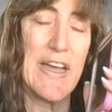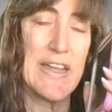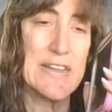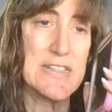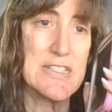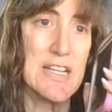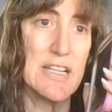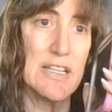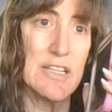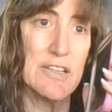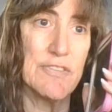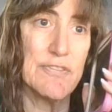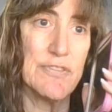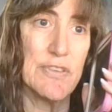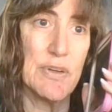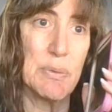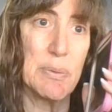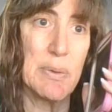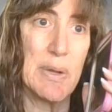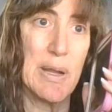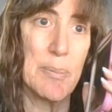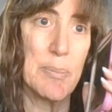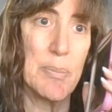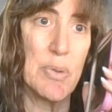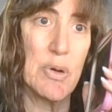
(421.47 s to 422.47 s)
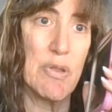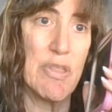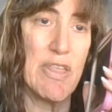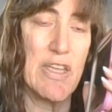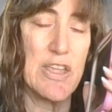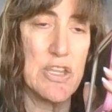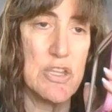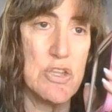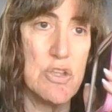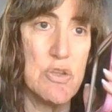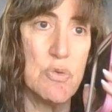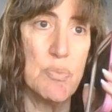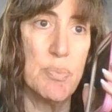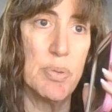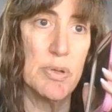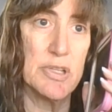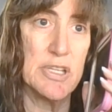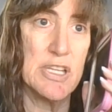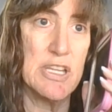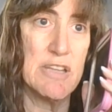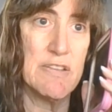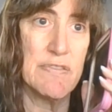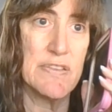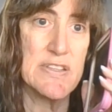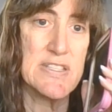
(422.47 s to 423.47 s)
that telephone number that you
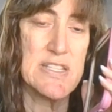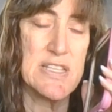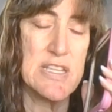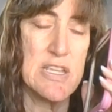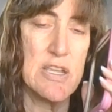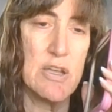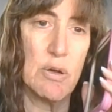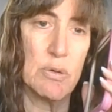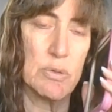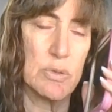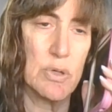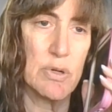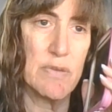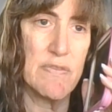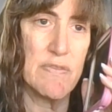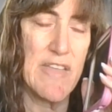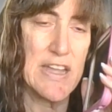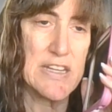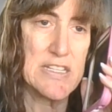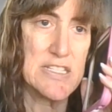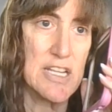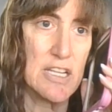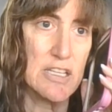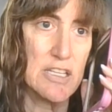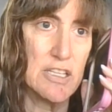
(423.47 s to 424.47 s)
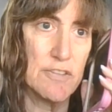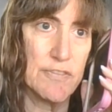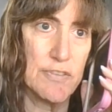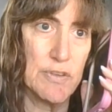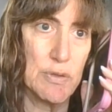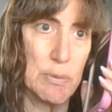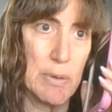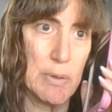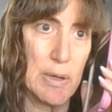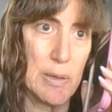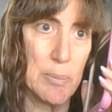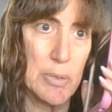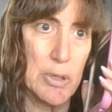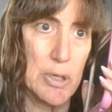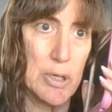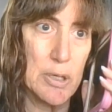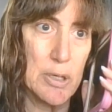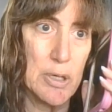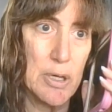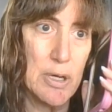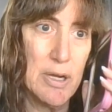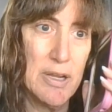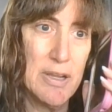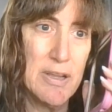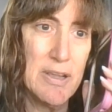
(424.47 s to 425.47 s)
believe is the owner of that telephone number.
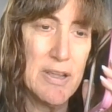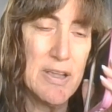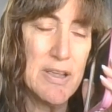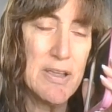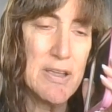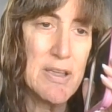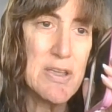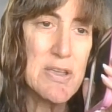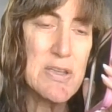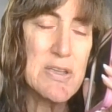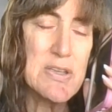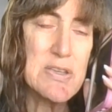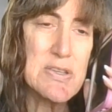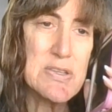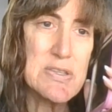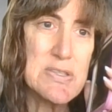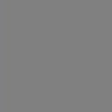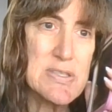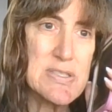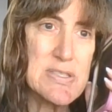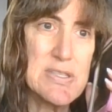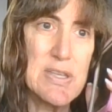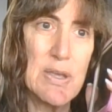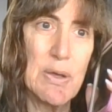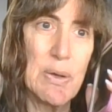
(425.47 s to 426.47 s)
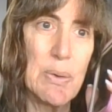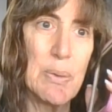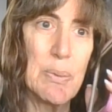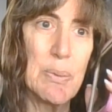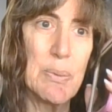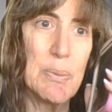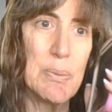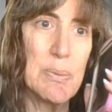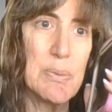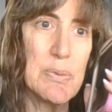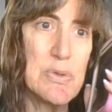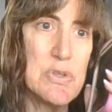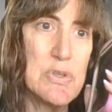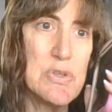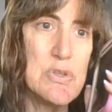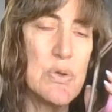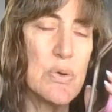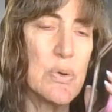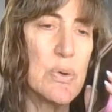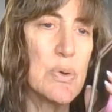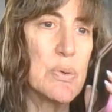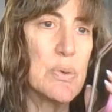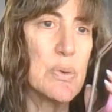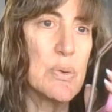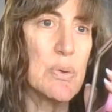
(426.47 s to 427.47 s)
So
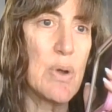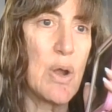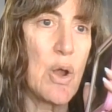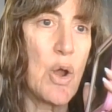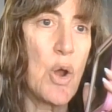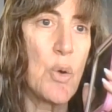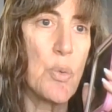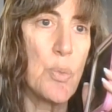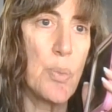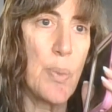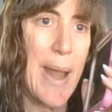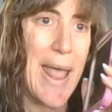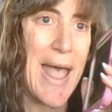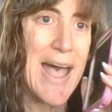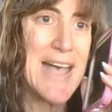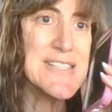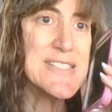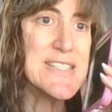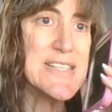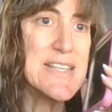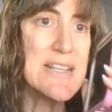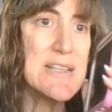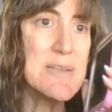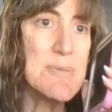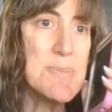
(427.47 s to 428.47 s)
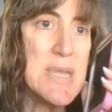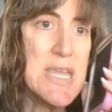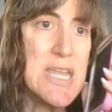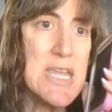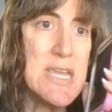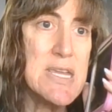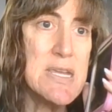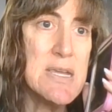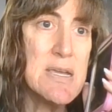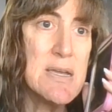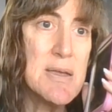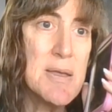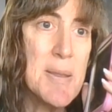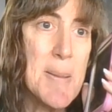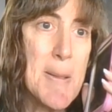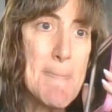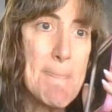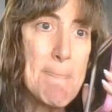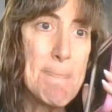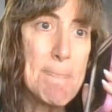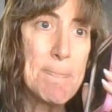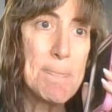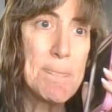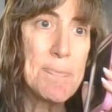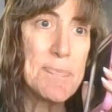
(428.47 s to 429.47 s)
you're harassing me,
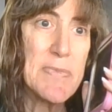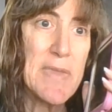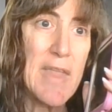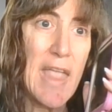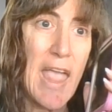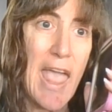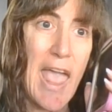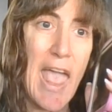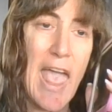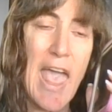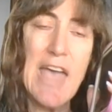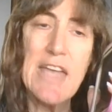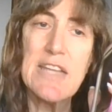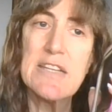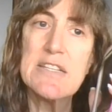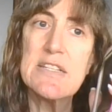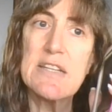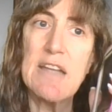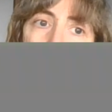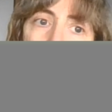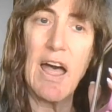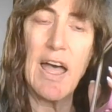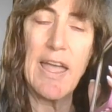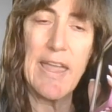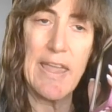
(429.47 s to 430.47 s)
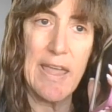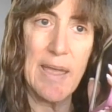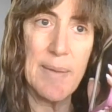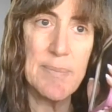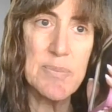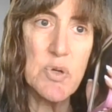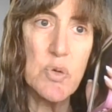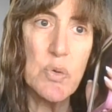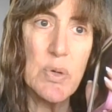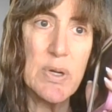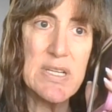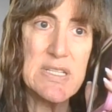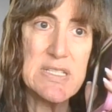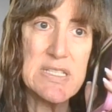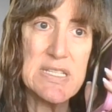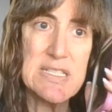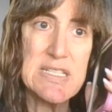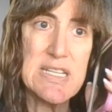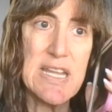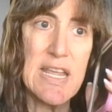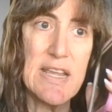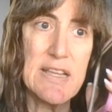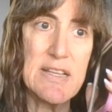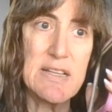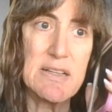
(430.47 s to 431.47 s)
and I am going to
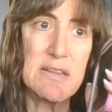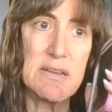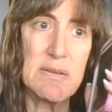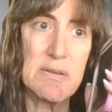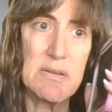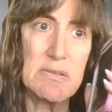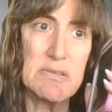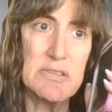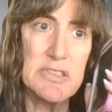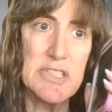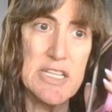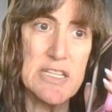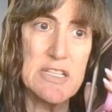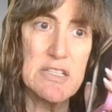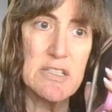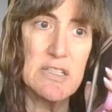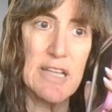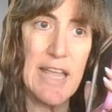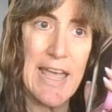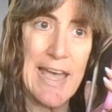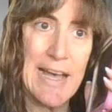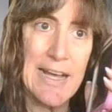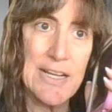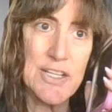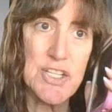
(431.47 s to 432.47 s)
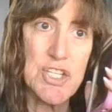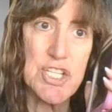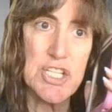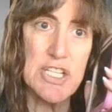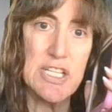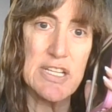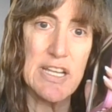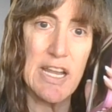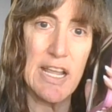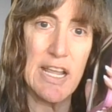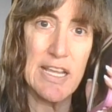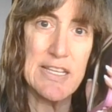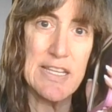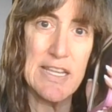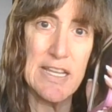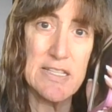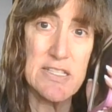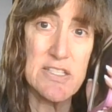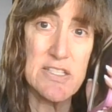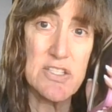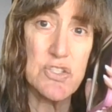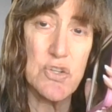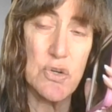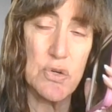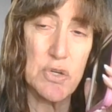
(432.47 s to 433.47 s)
take legal action
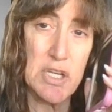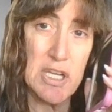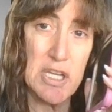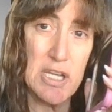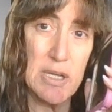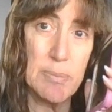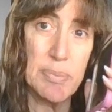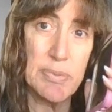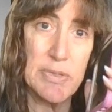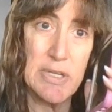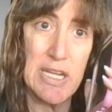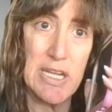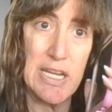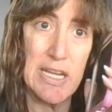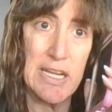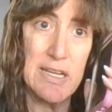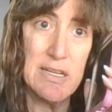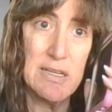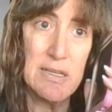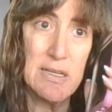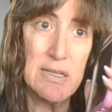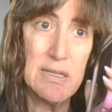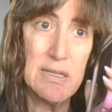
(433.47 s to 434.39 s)
against your company.